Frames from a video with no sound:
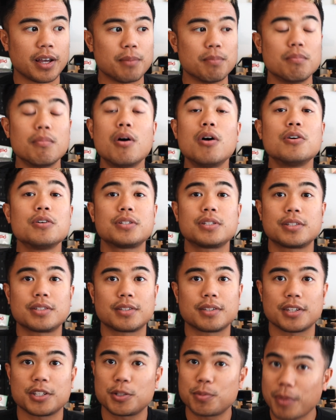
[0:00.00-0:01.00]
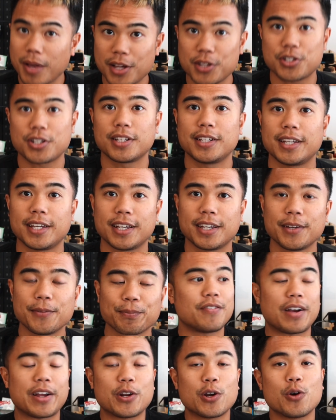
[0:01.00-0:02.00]
and most especially
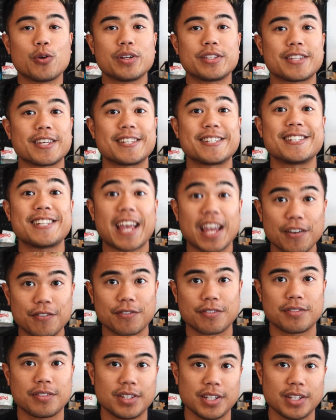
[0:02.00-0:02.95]
if I know it's a safe